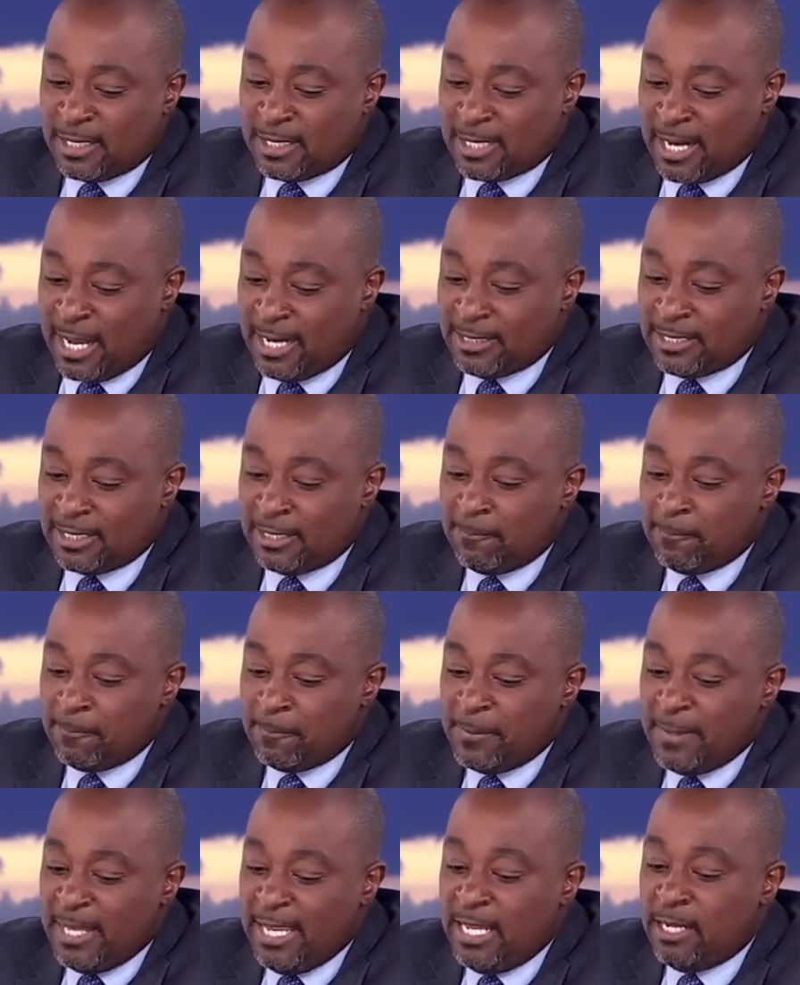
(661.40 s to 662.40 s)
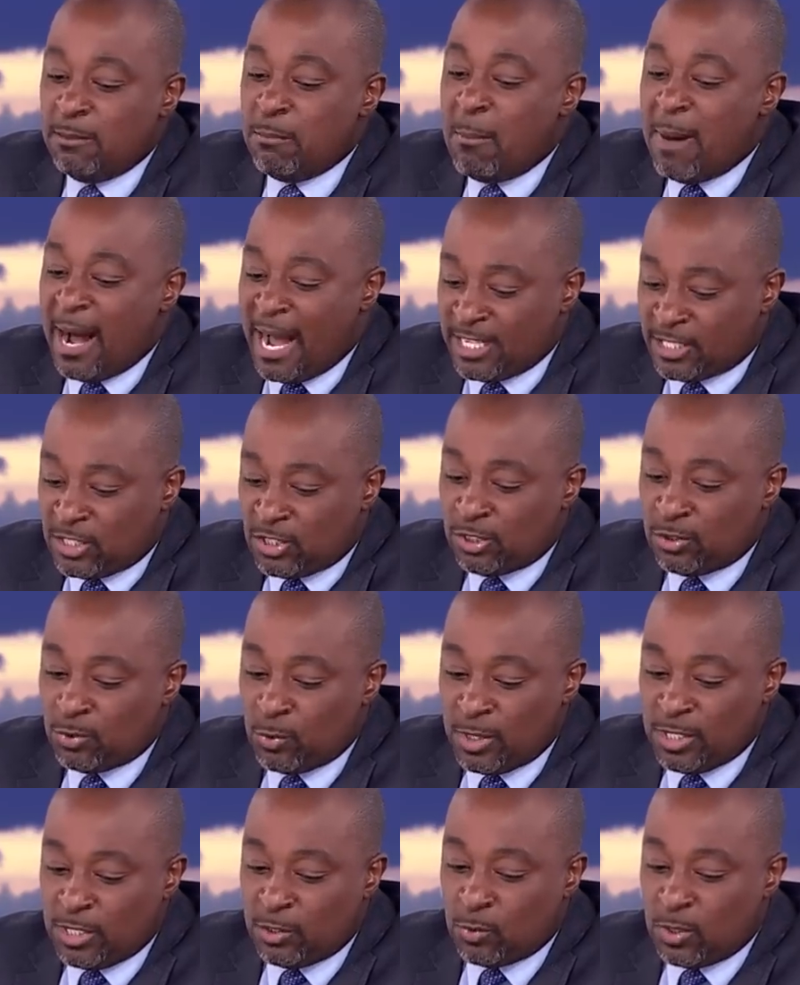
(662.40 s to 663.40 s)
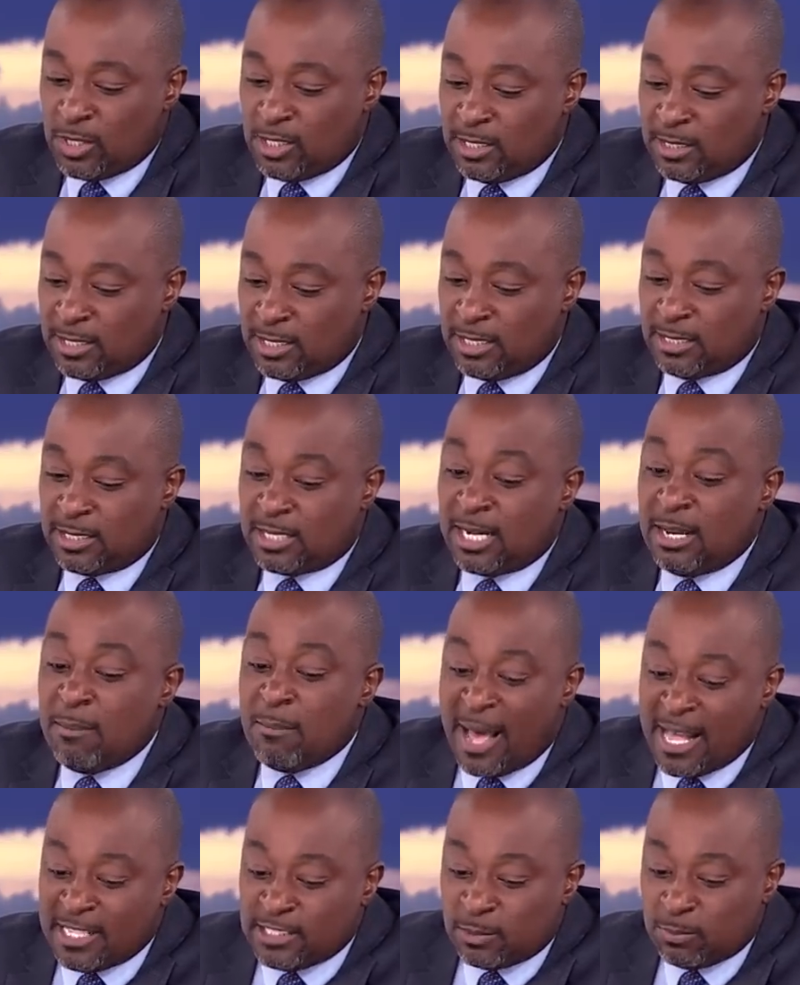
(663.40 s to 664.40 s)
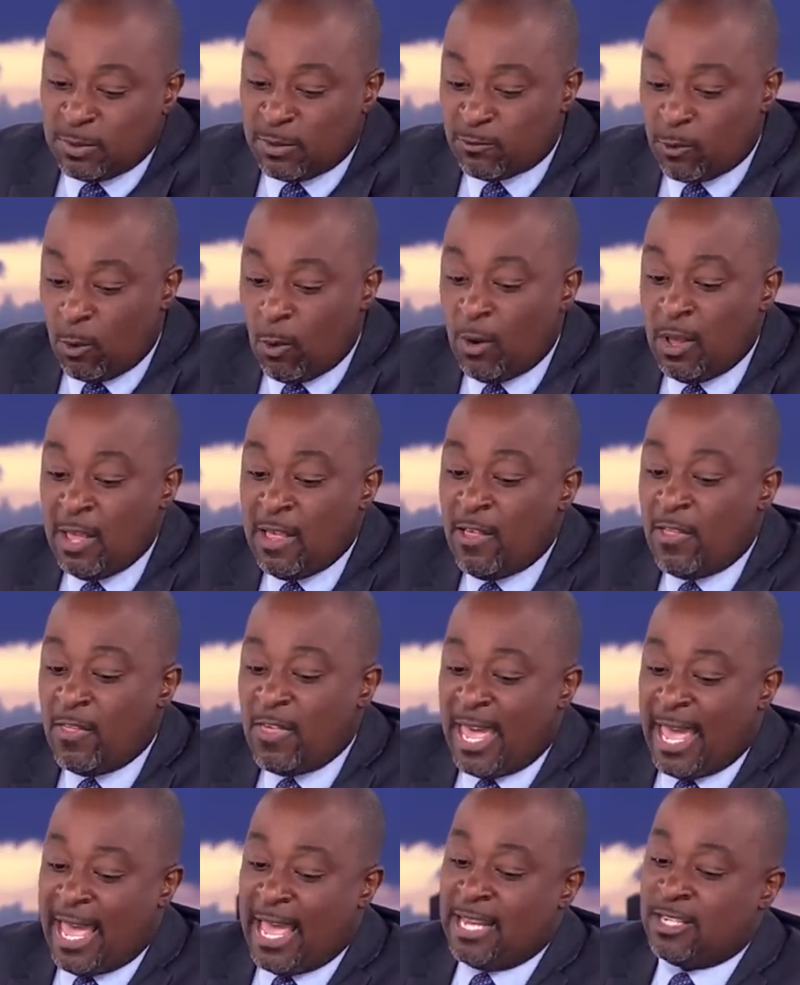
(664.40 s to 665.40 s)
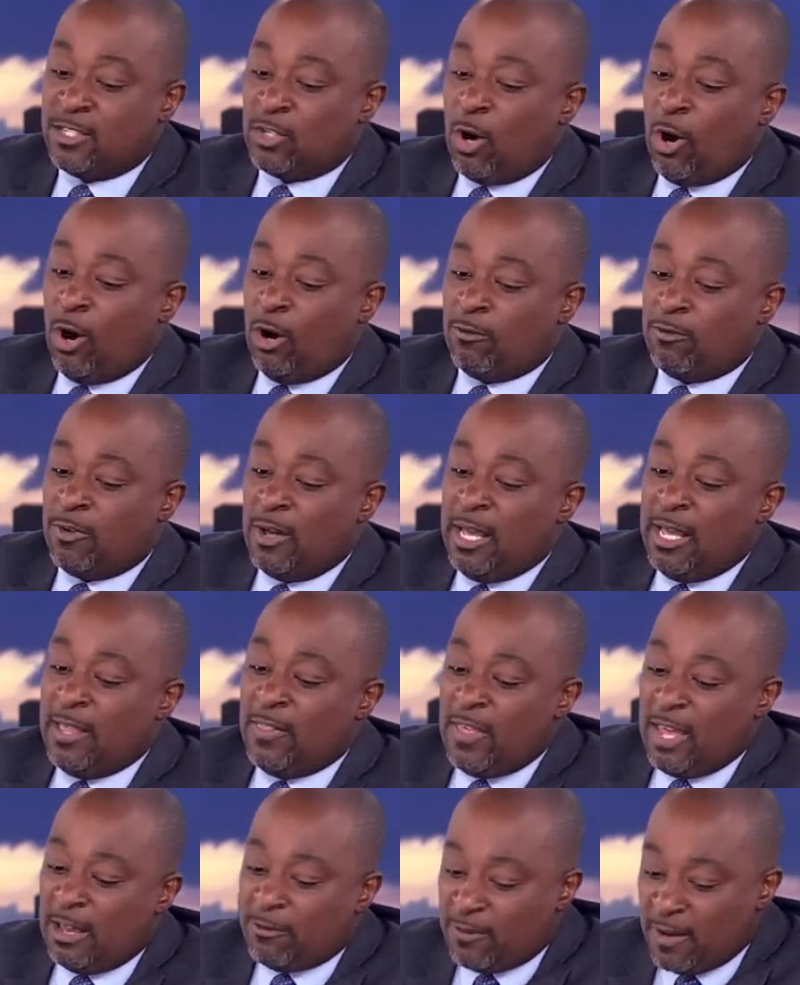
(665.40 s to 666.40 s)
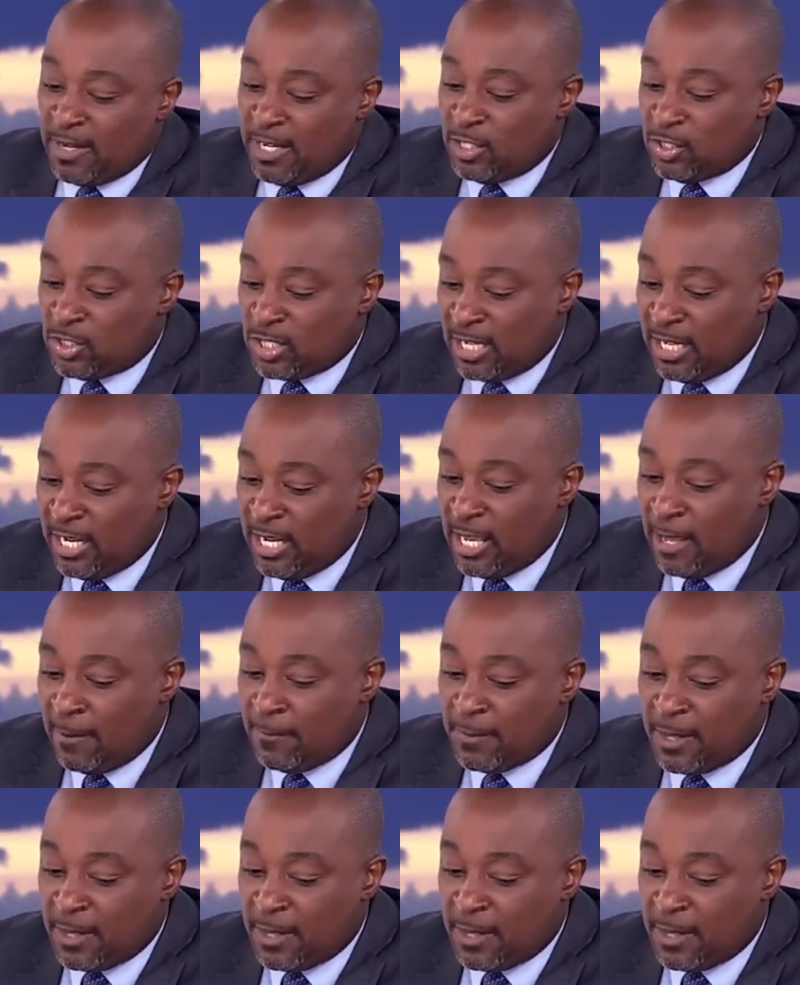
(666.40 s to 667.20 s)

grant in March 2023, three months before the end of their financial year.